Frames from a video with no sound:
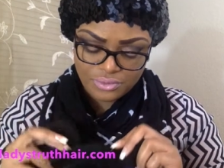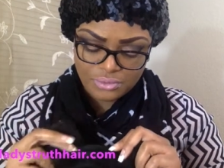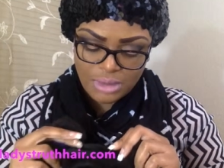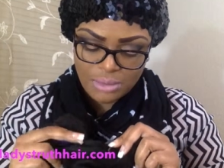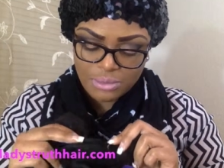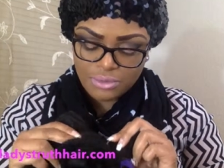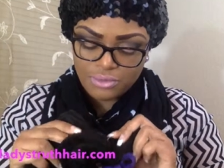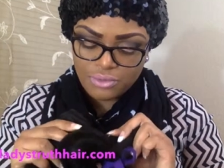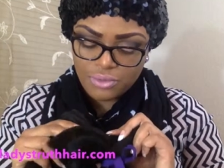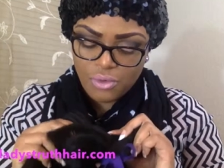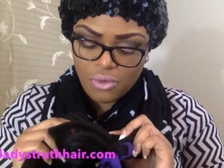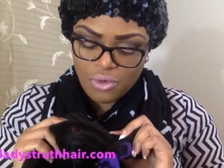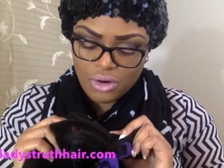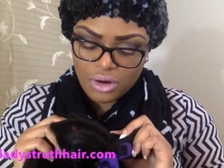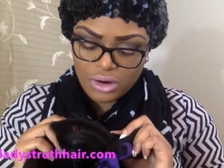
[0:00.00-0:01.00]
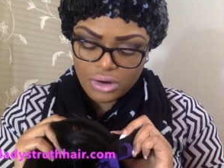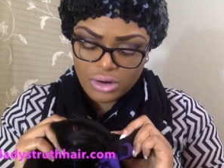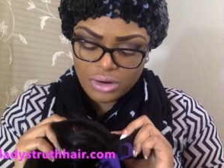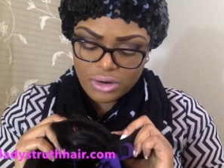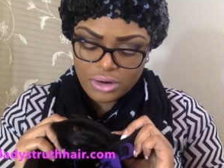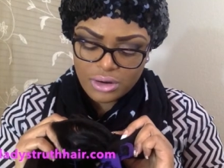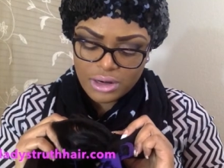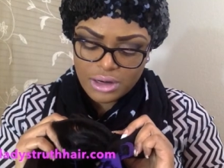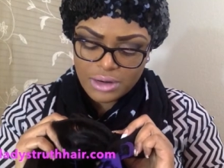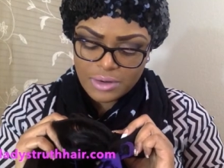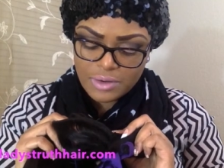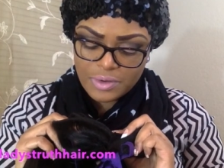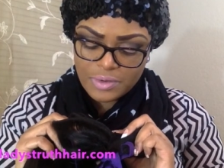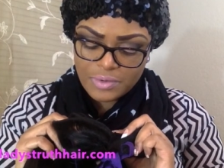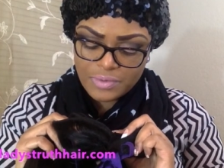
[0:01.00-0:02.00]
maybe four,
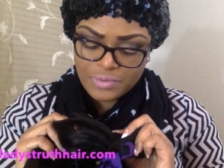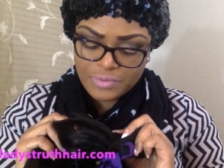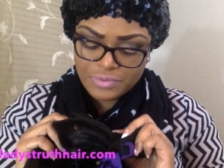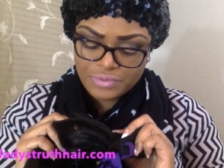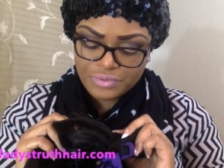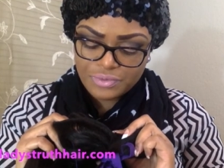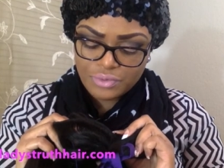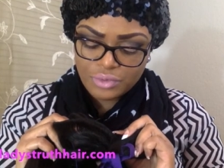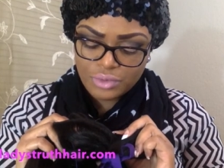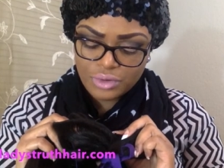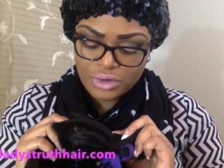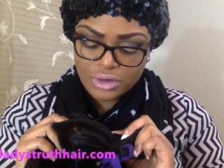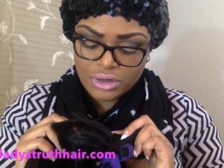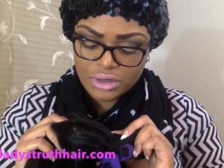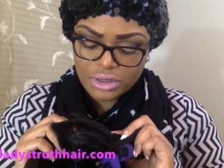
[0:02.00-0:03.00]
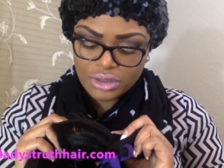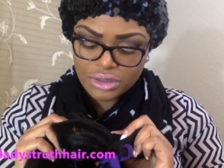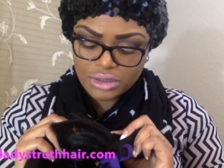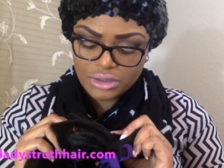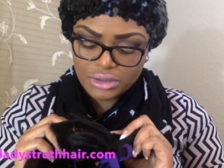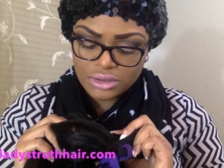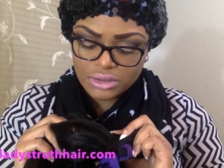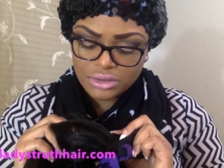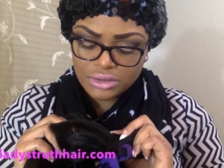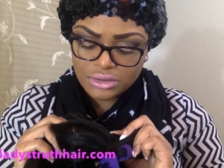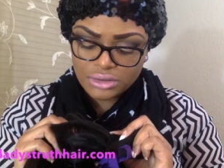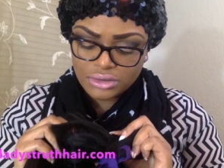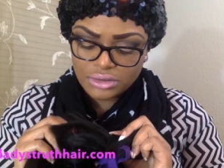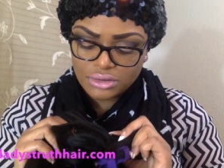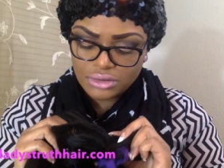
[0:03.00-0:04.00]
four uh,
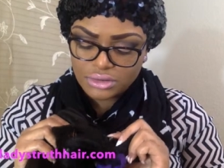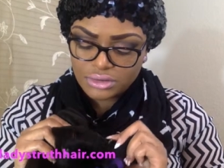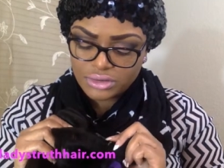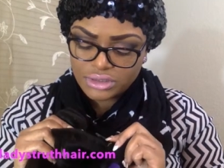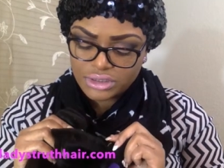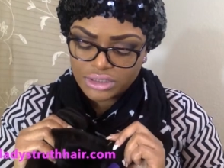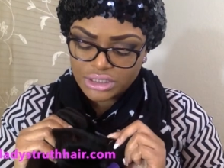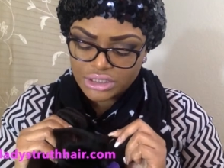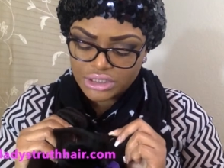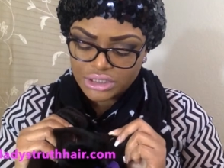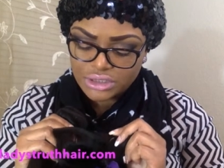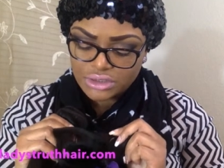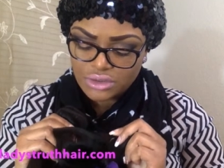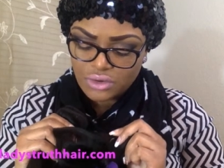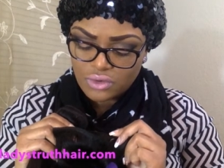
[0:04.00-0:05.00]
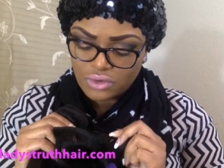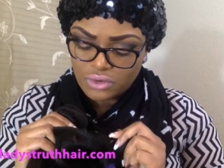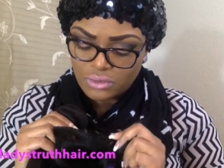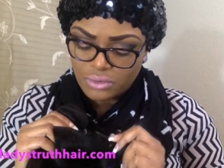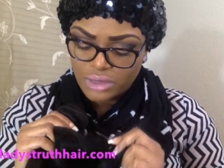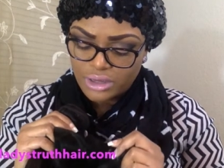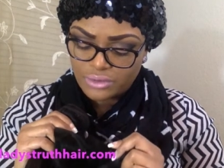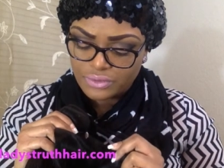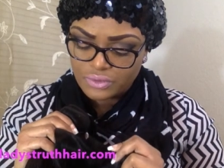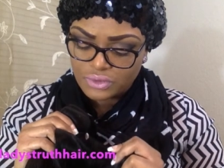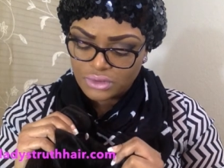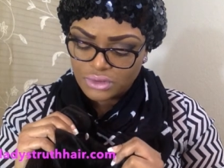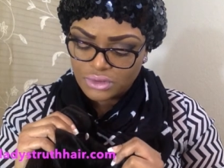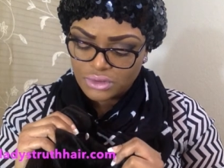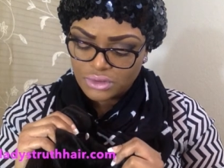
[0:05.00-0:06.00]
stitchings on the weft
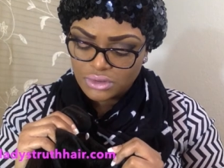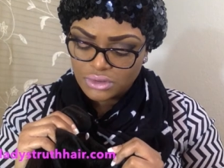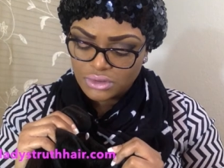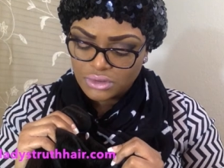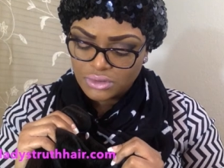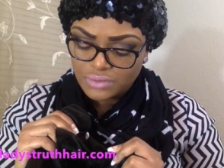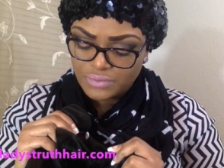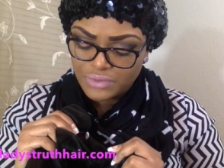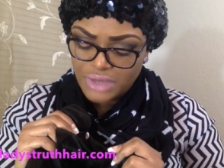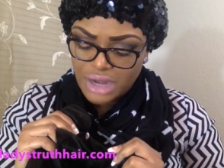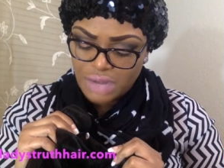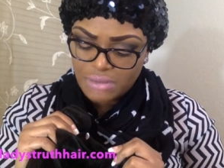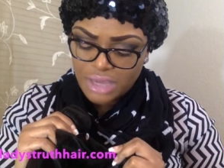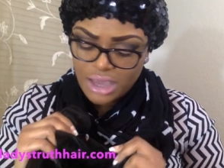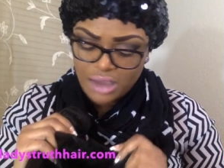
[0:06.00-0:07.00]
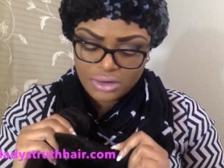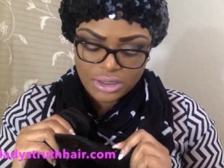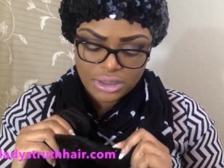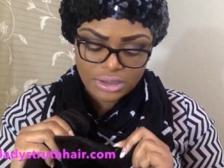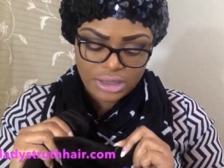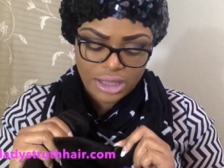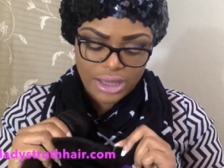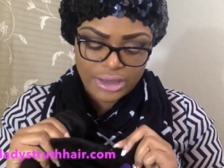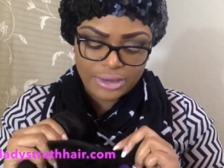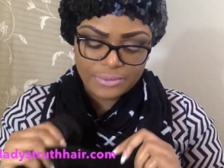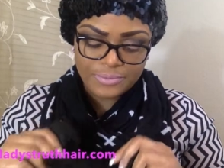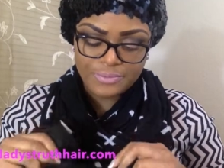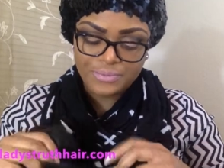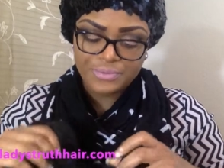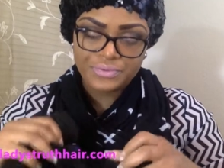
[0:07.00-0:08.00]
that I'm counting. Like,
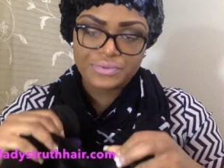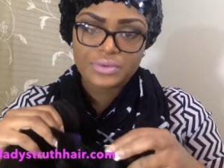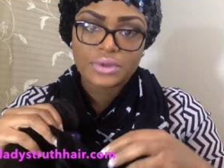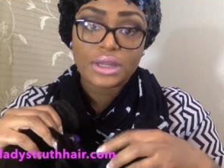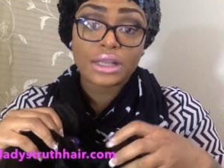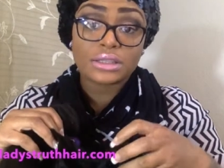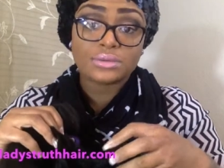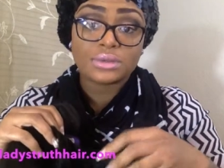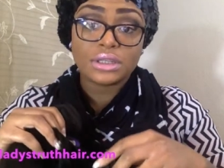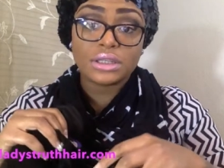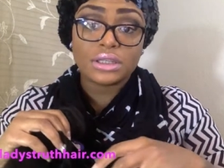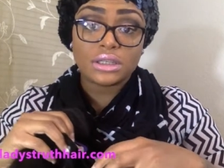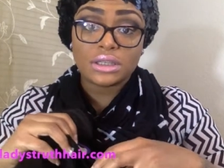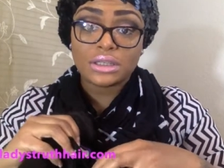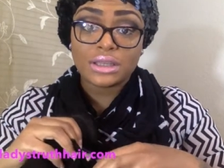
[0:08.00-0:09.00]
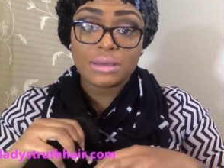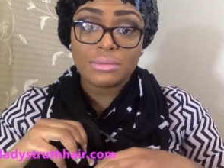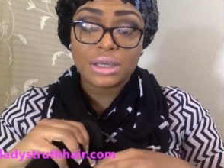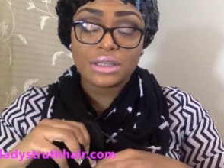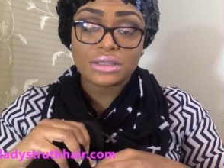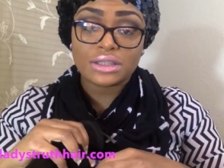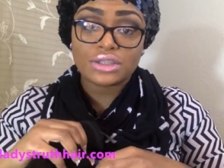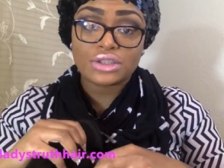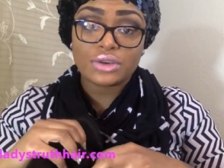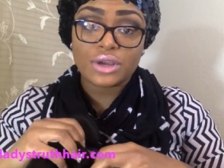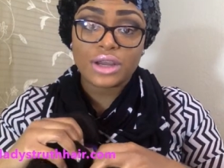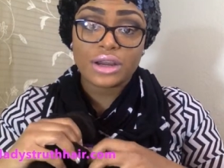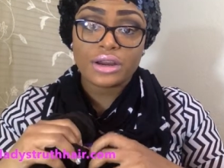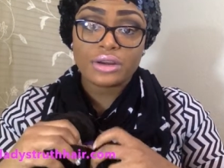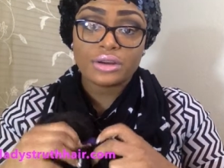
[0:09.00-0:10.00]
that's really good. That means that your
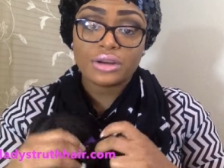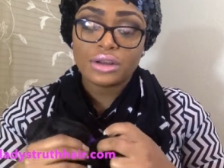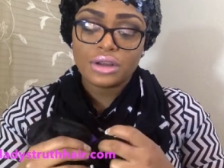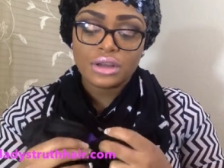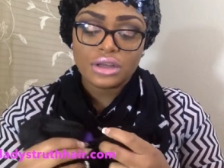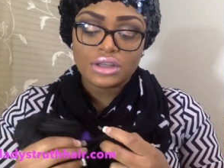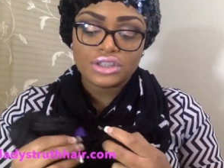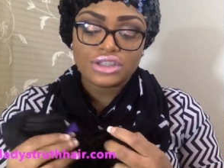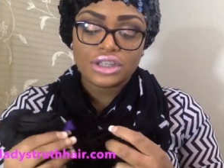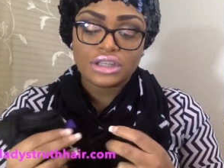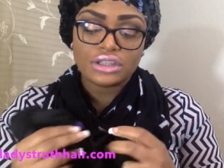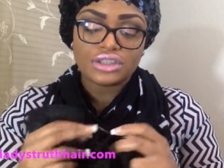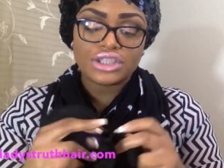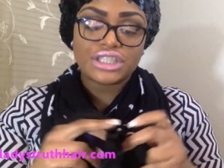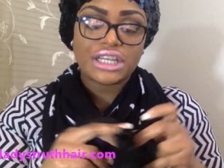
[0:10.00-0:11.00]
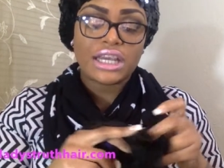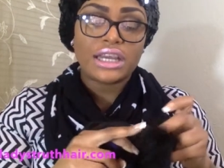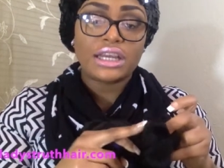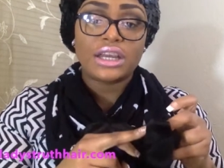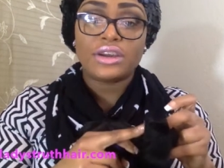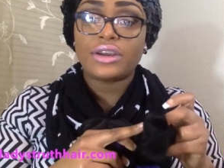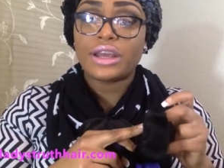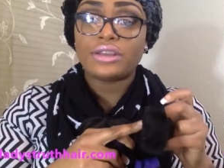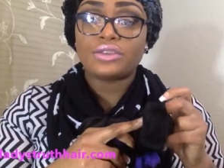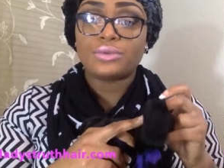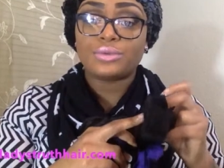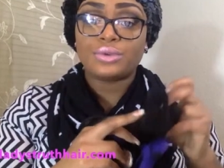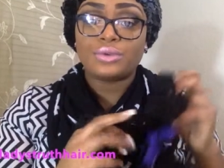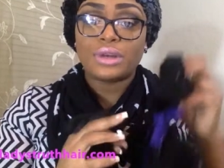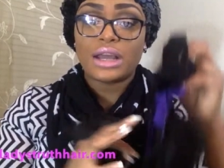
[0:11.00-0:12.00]
hair shouldn't shed here at the
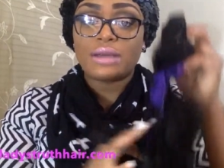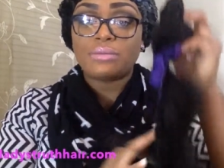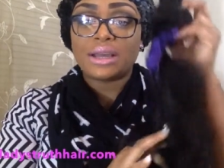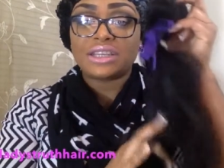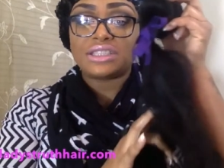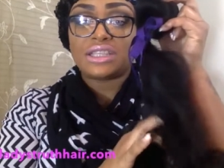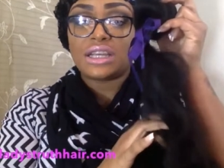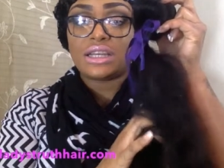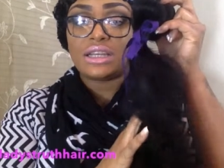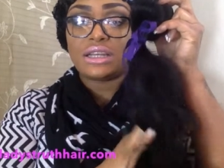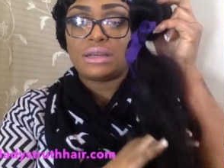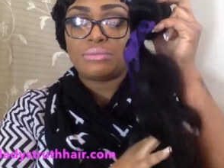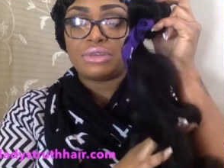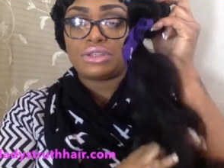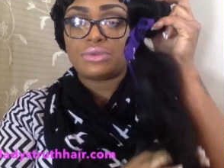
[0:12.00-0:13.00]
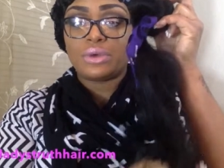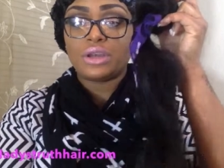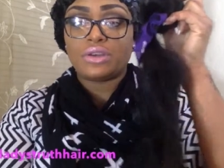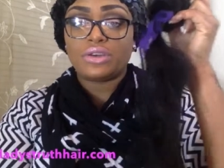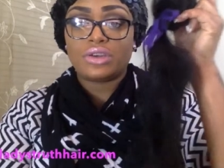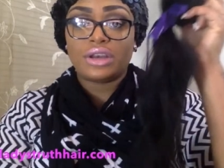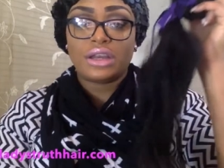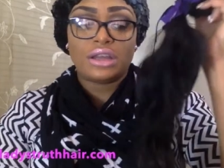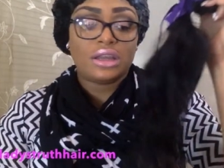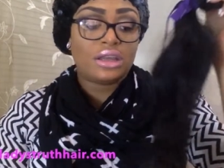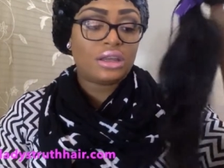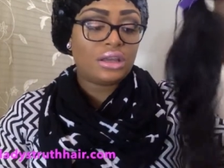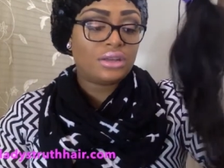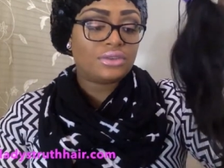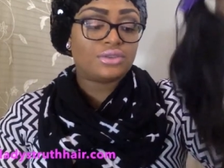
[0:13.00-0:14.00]
root. Now, it might shed in between or in
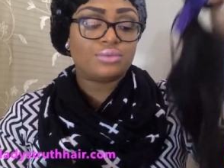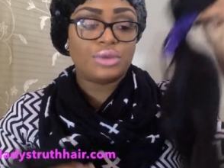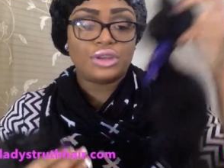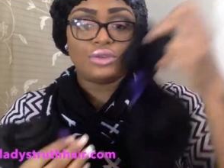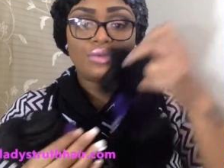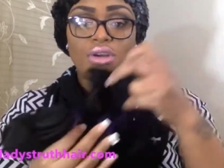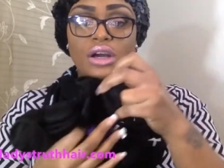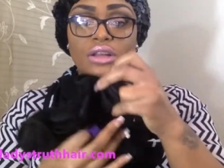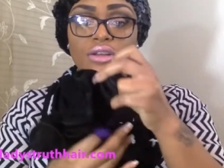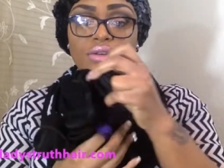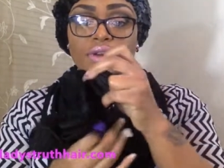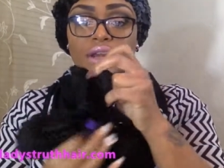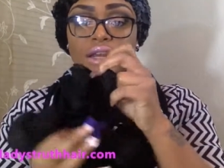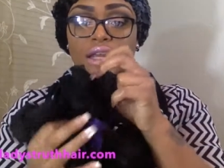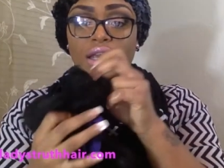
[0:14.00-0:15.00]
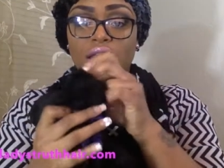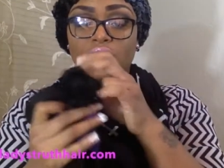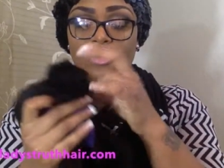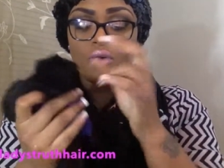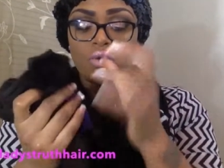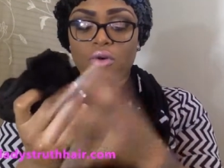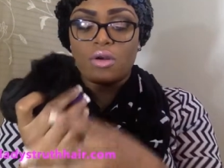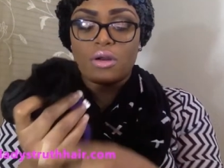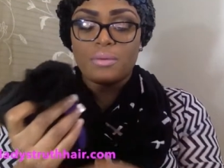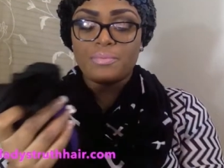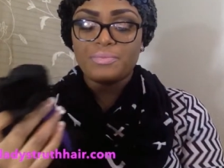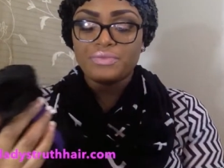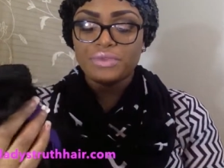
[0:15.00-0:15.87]
the ends when you color in it or...